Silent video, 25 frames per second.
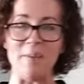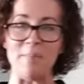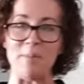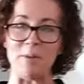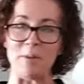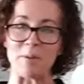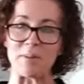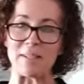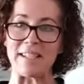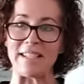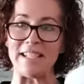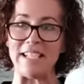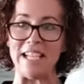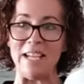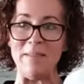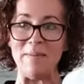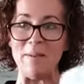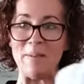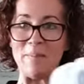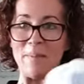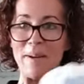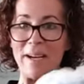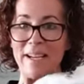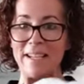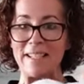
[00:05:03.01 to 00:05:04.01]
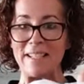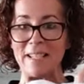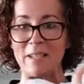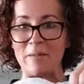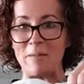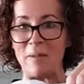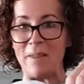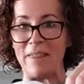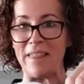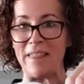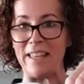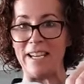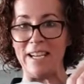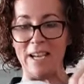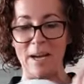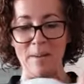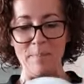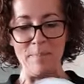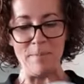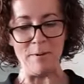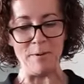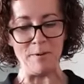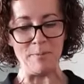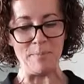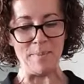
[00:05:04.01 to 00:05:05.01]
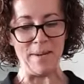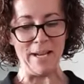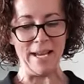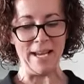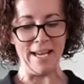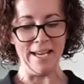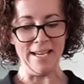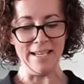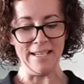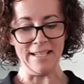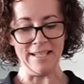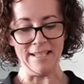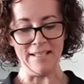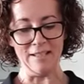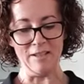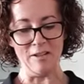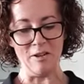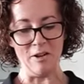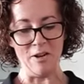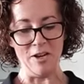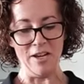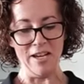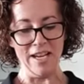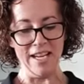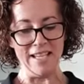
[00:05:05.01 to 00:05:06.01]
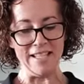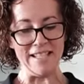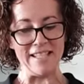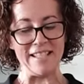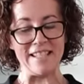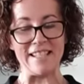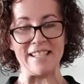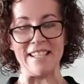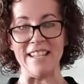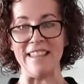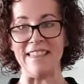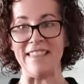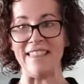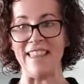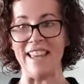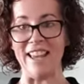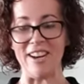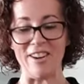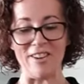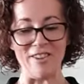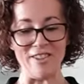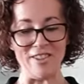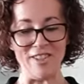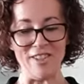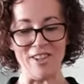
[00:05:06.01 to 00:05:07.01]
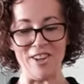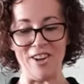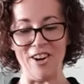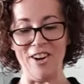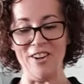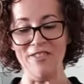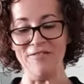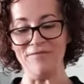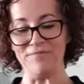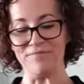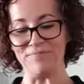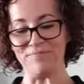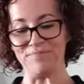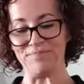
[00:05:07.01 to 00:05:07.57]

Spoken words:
your steamer basket with the nut milk bag, sit that on top.